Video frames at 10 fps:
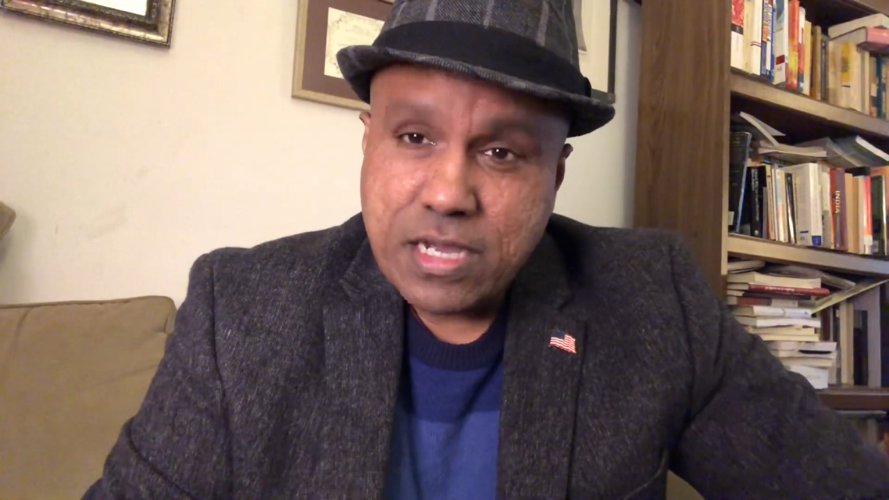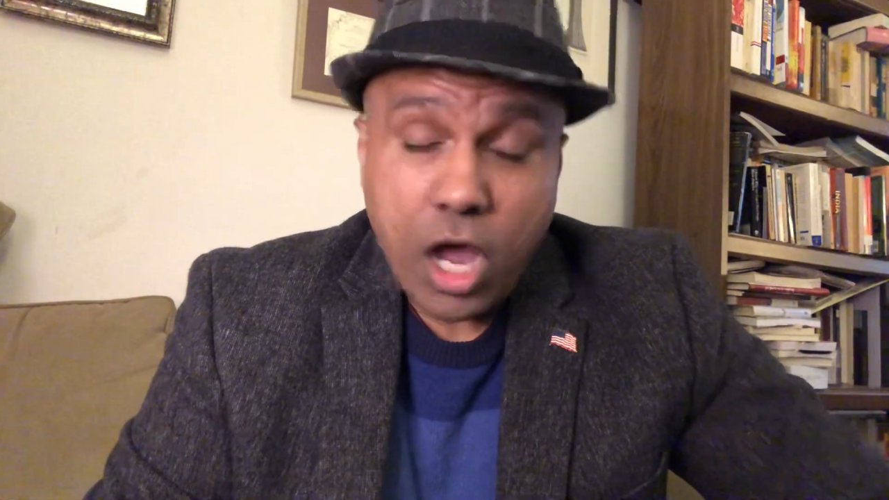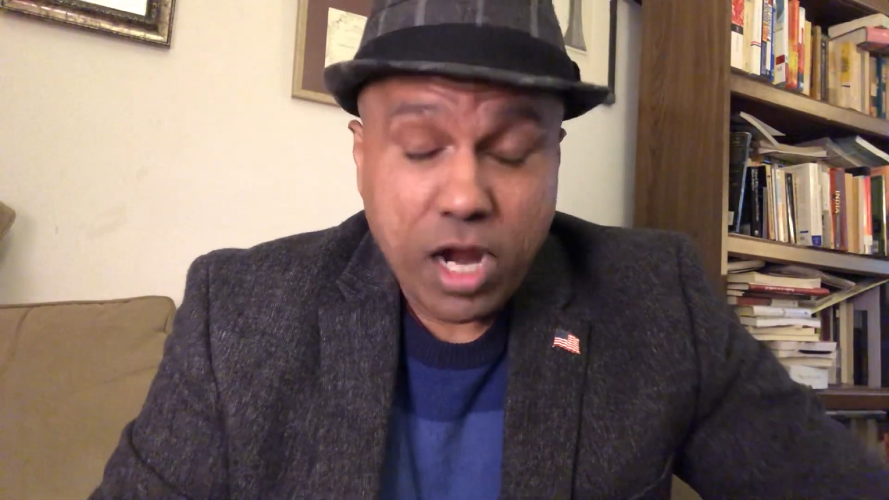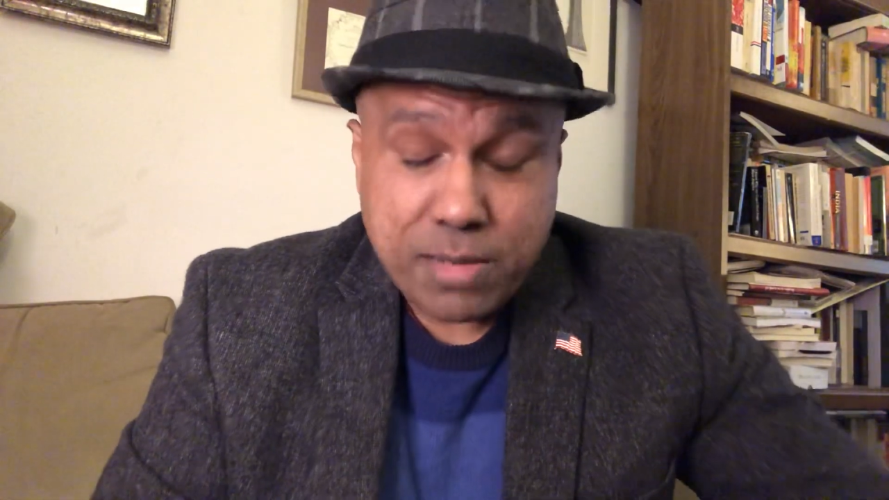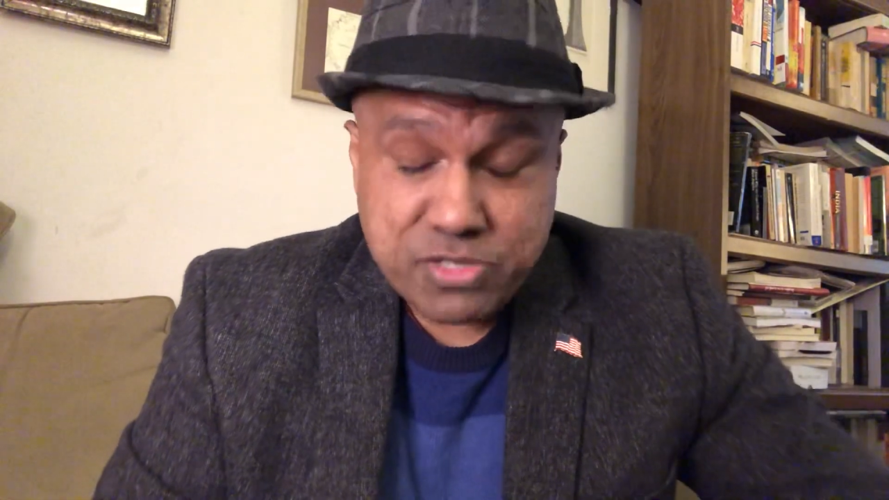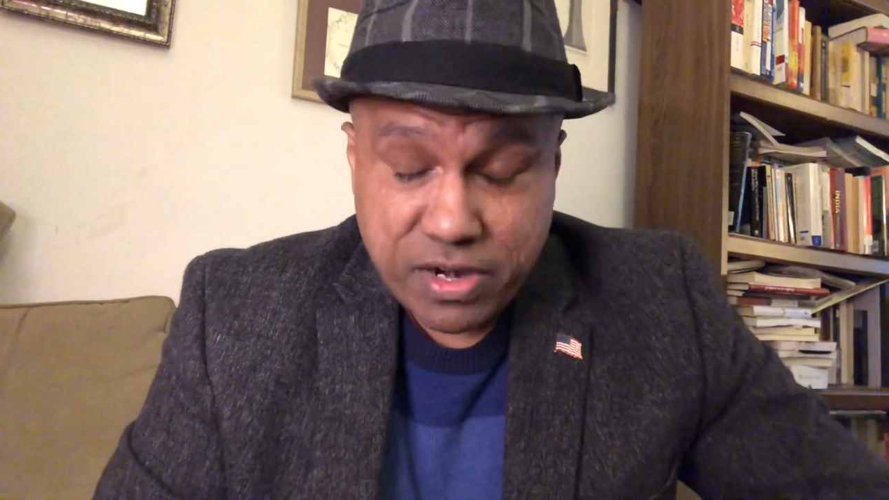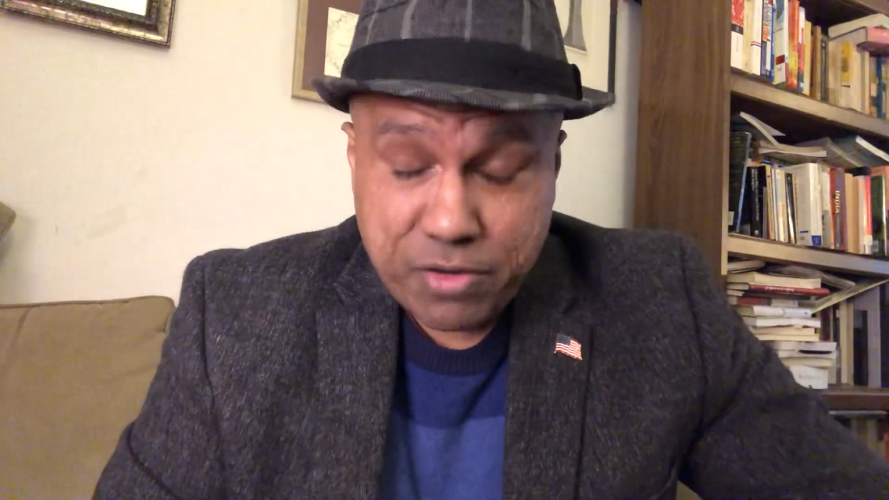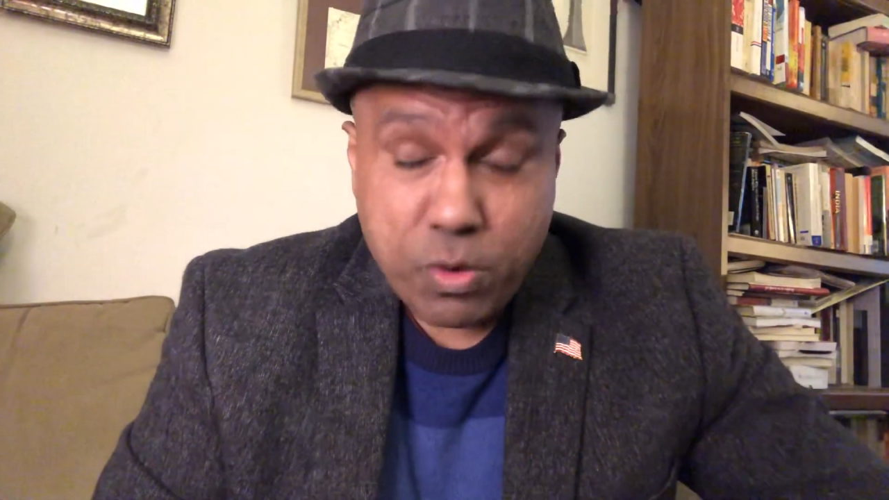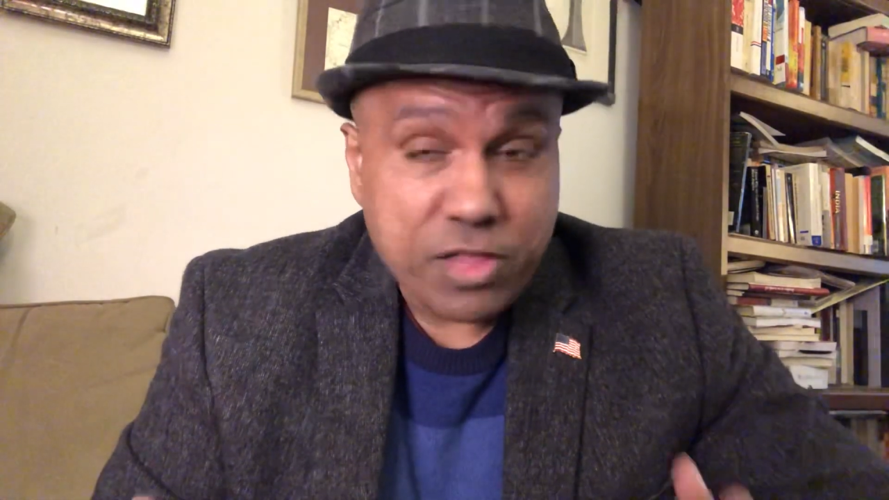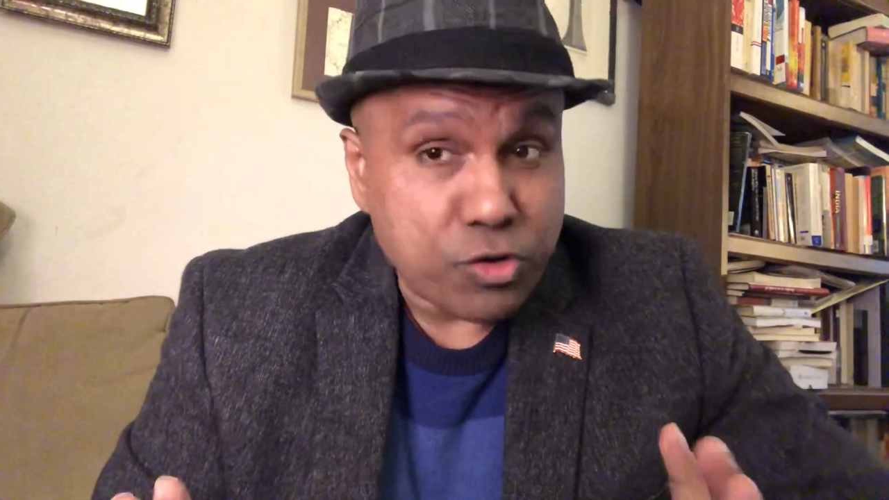
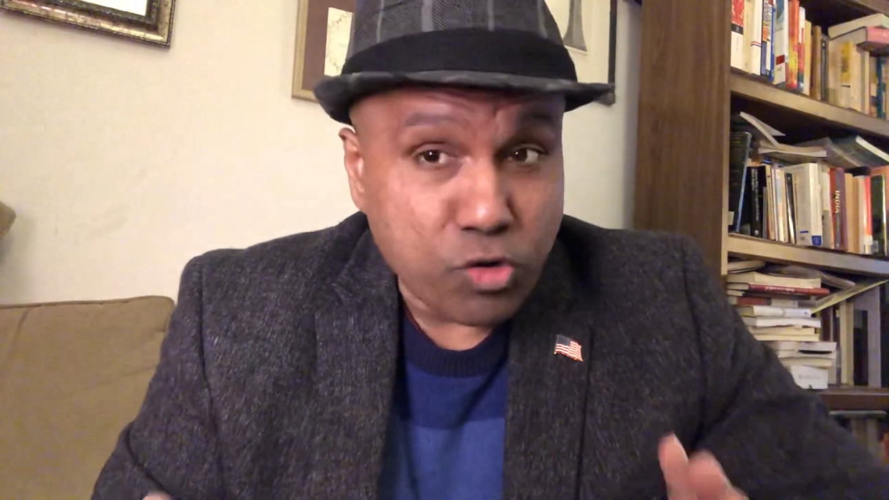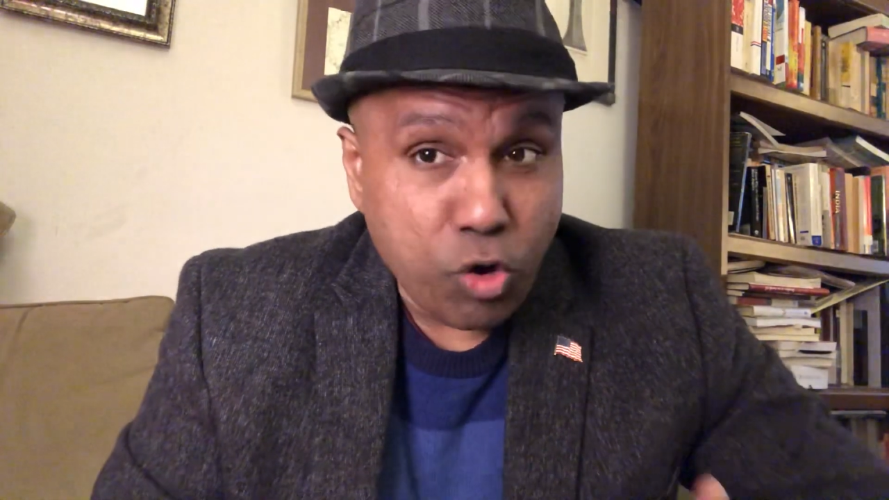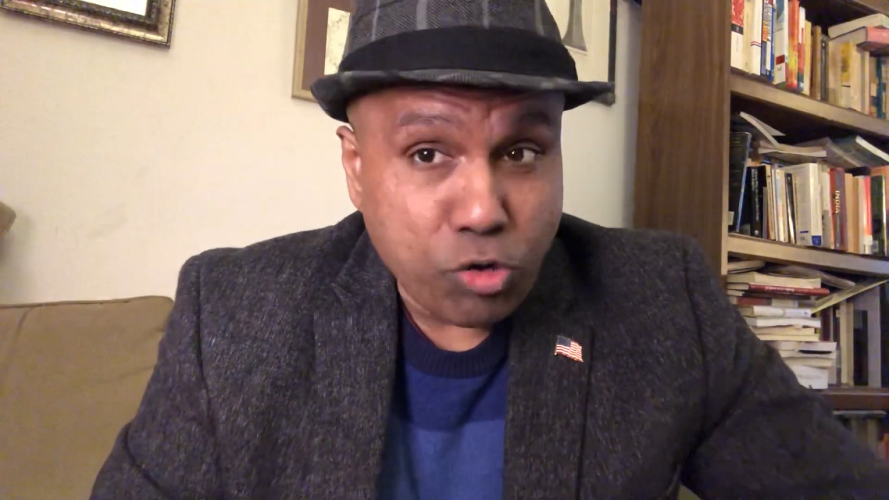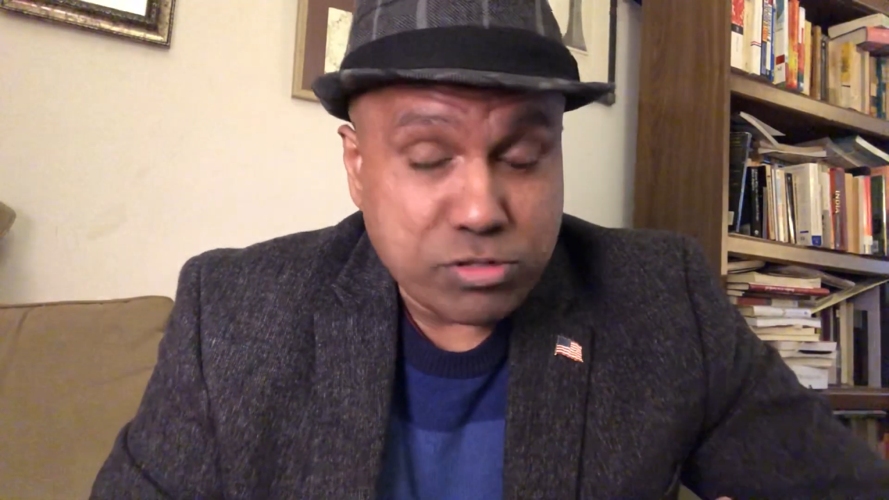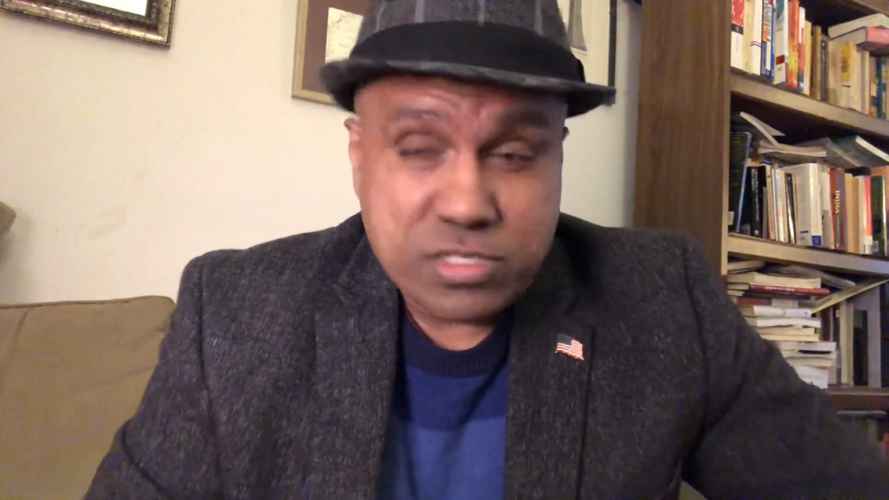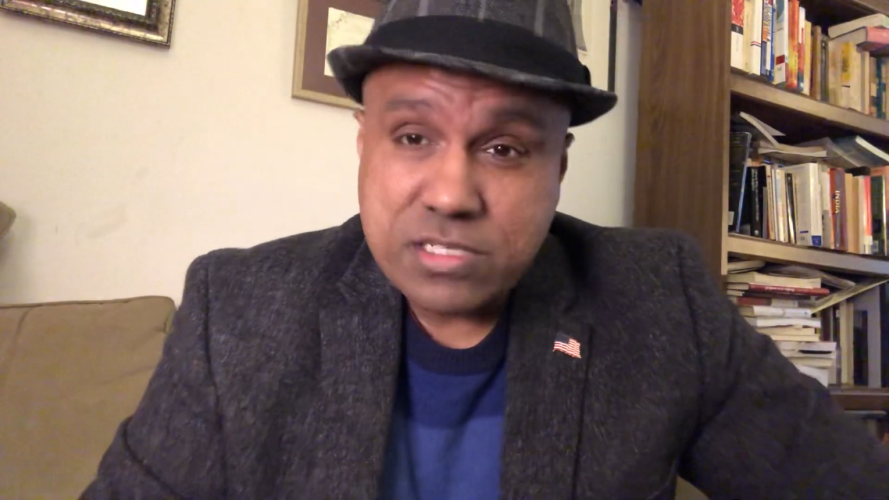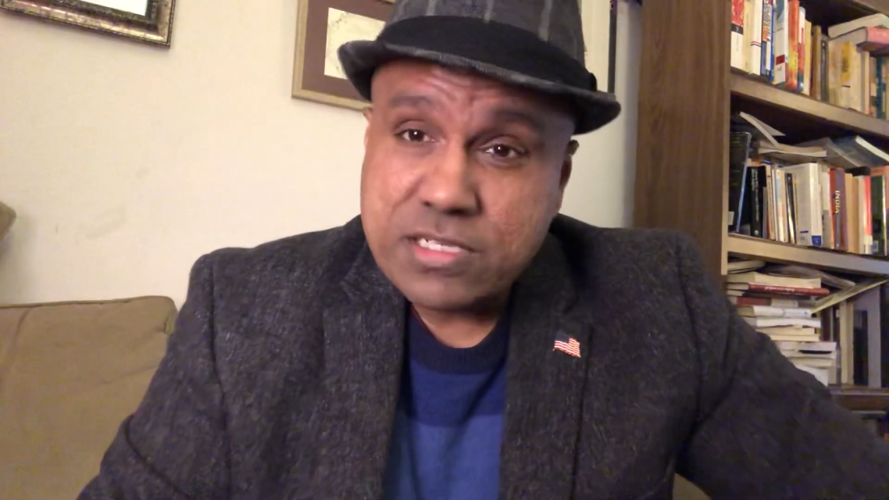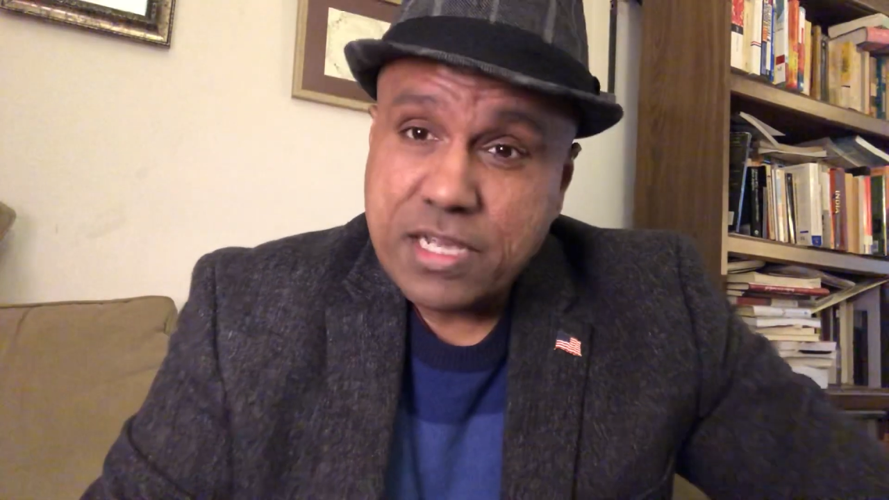What are the roles